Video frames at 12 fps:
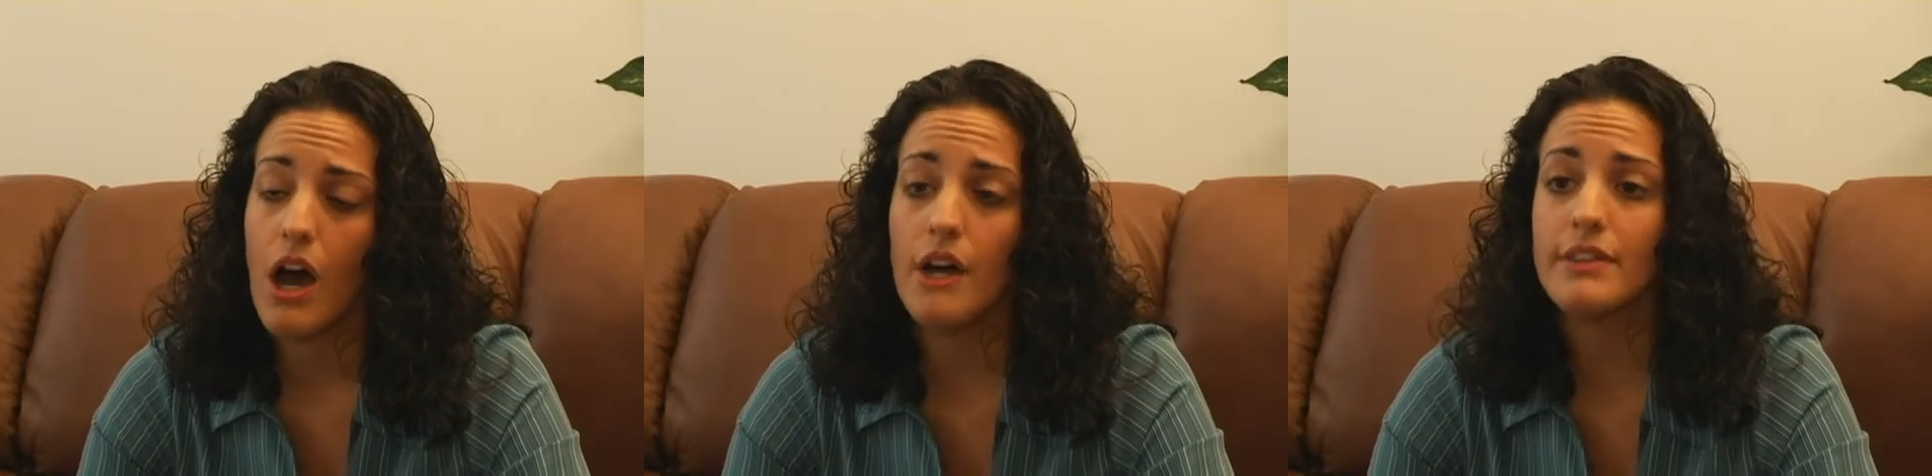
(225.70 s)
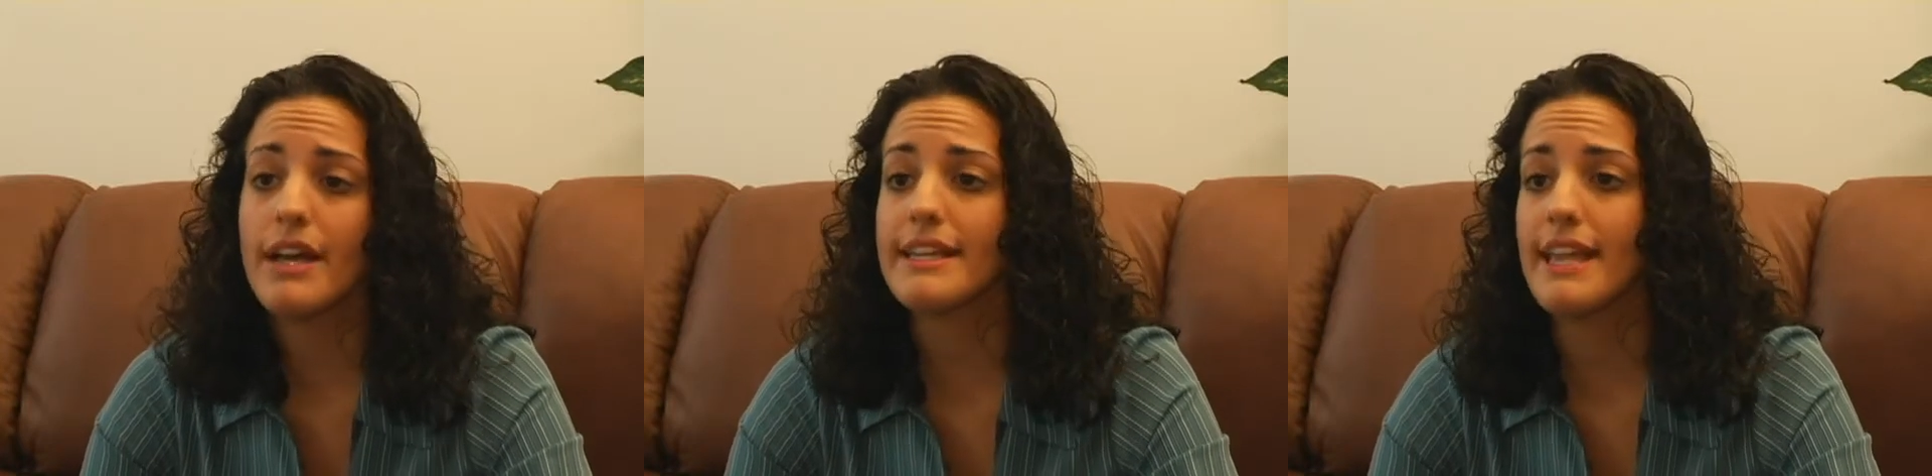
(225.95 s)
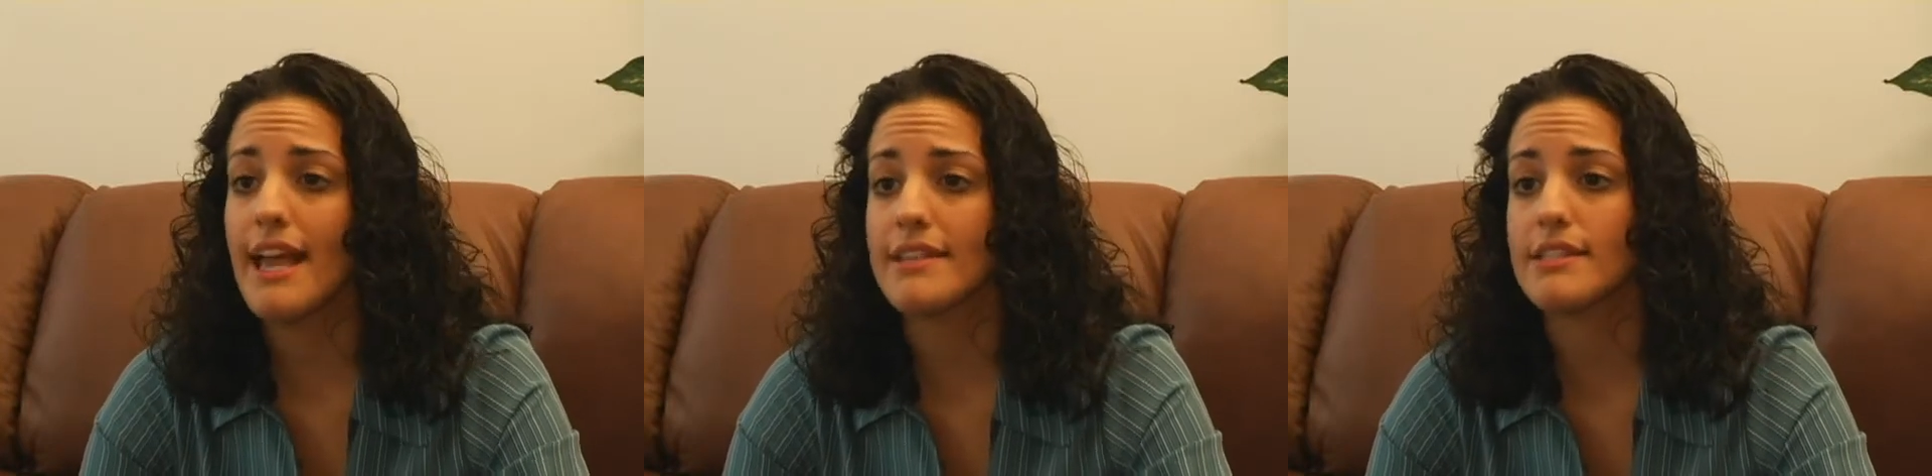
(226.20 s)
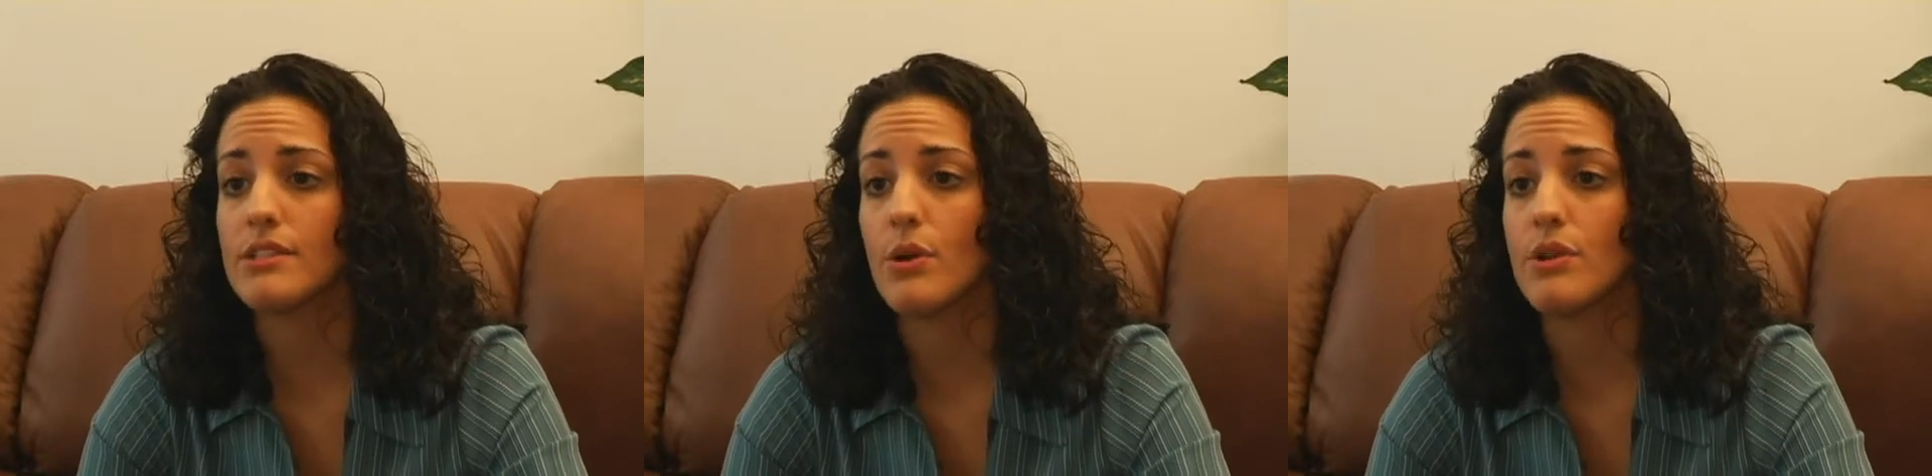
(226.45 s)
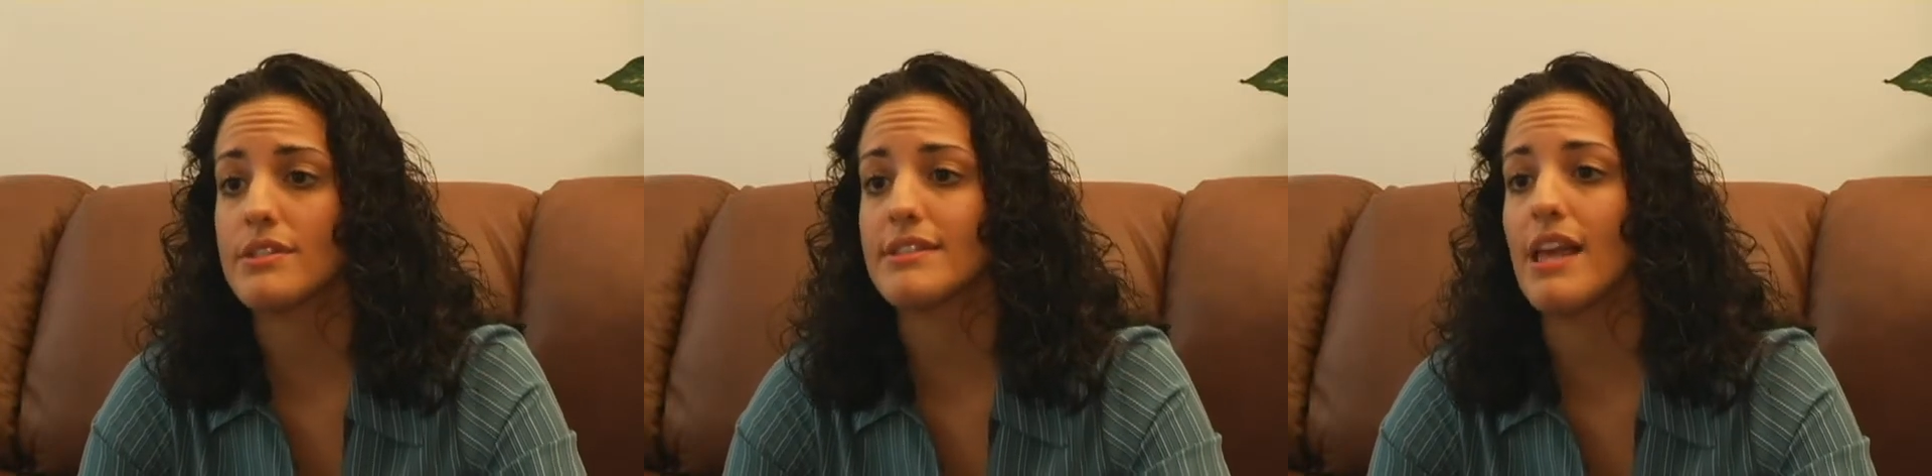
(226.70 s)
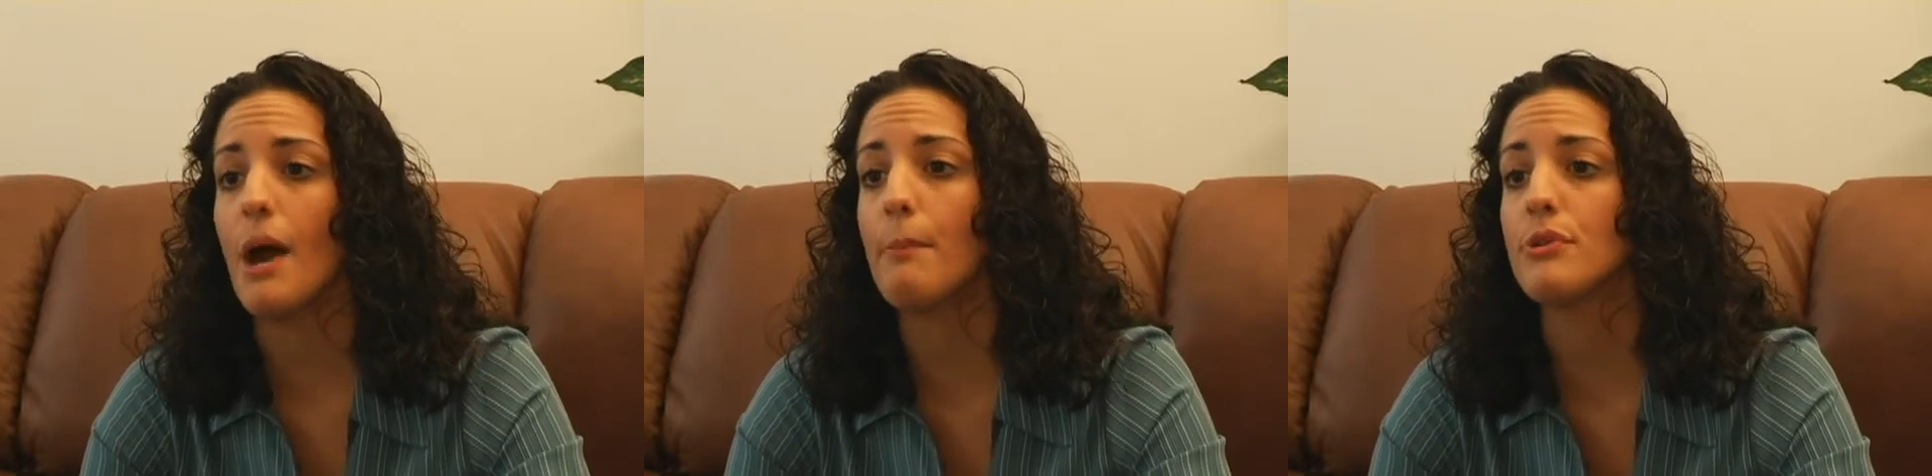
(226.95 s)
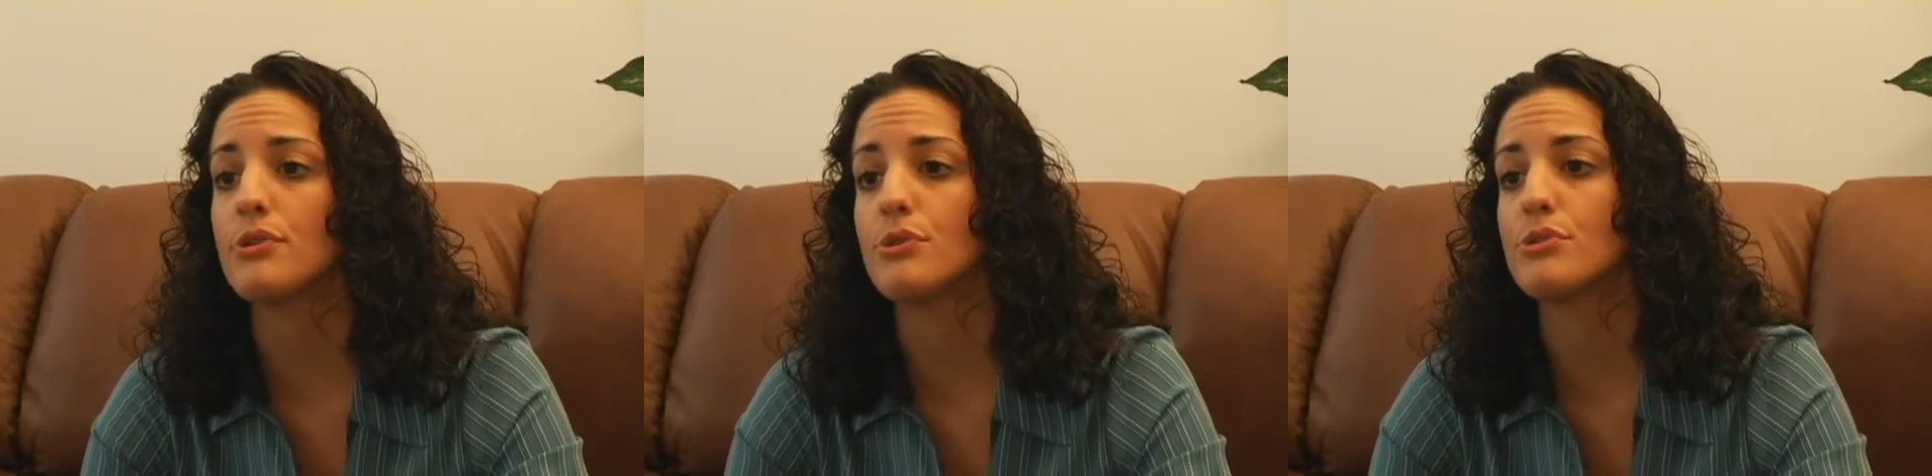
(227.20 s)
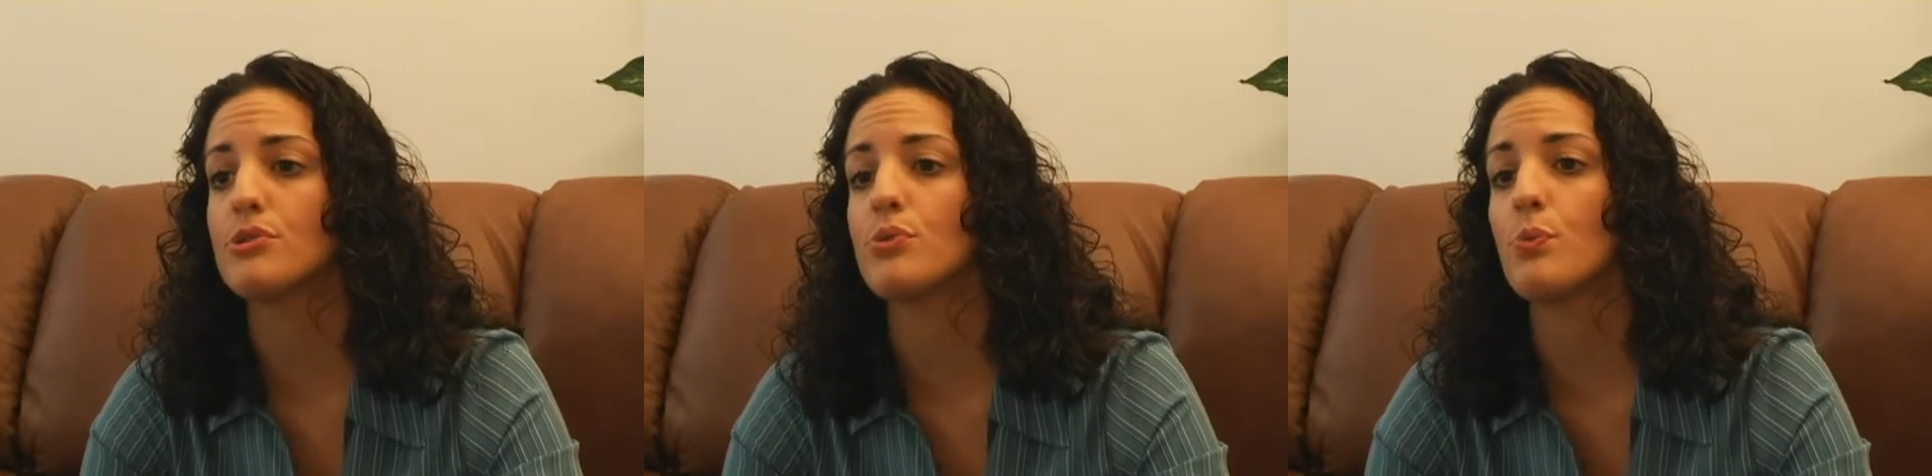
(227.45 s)
Online casting notices help
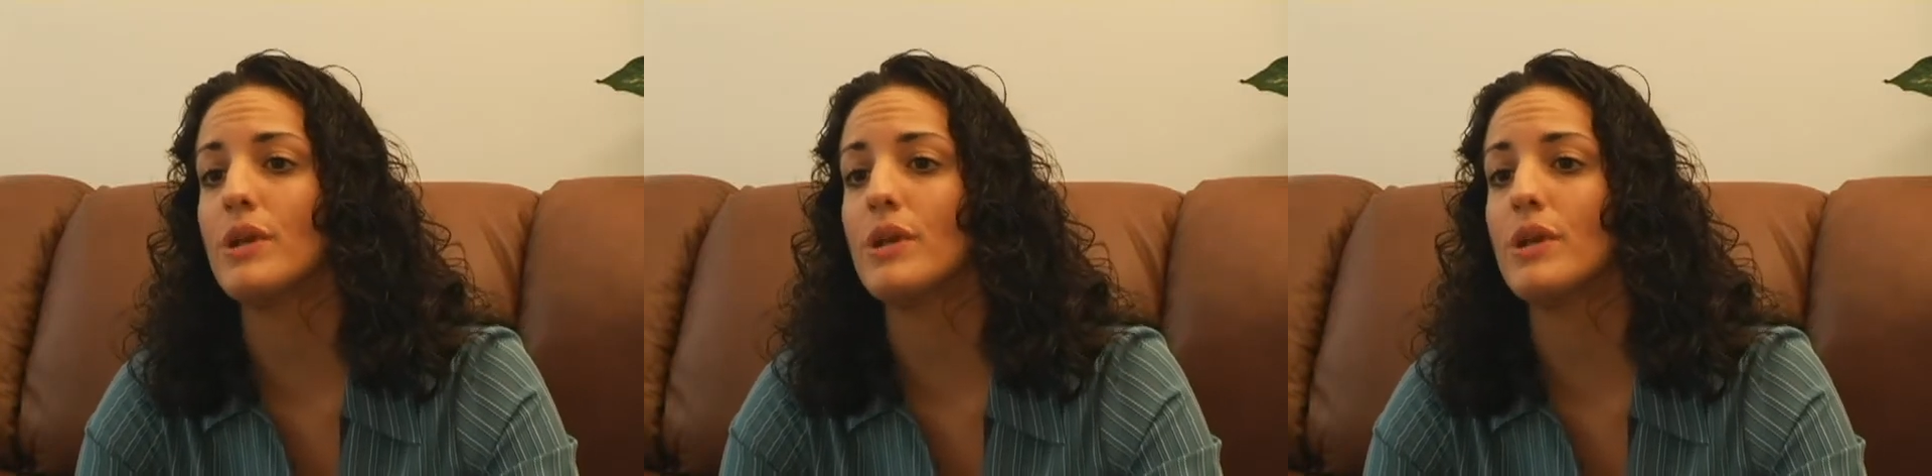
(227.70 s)
producers